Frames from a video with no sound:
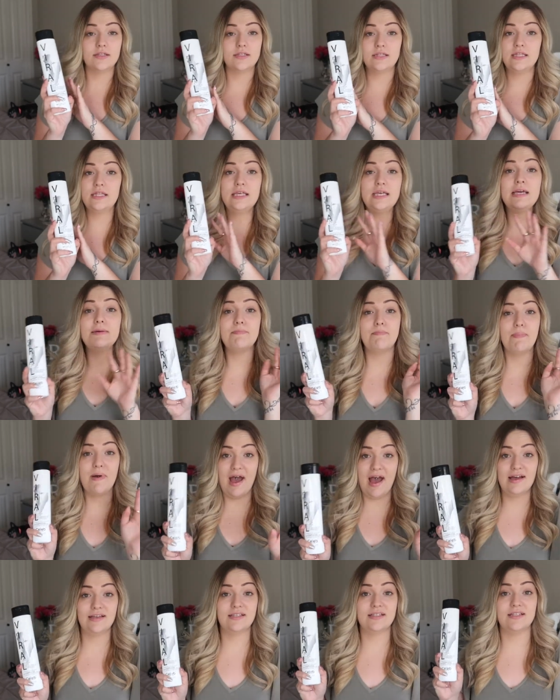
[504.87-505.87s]
the
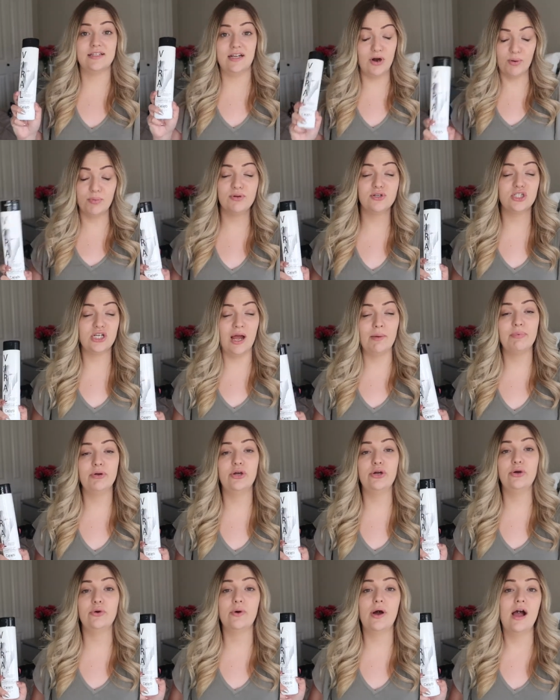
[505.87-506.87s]
best purple
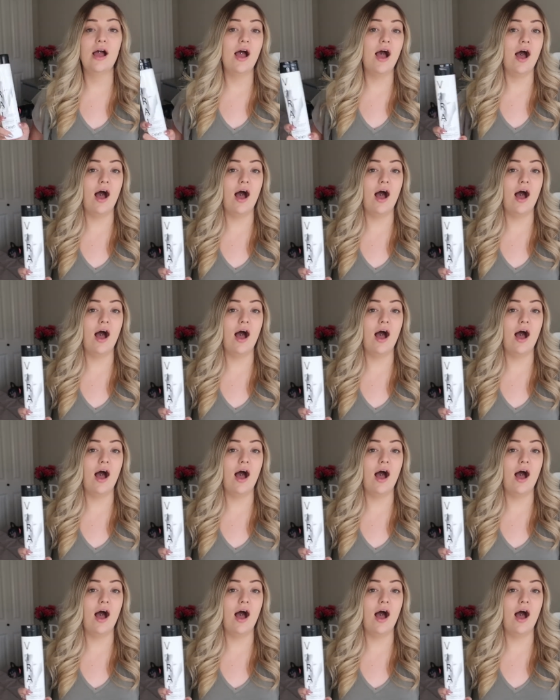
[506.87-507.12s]
shampoo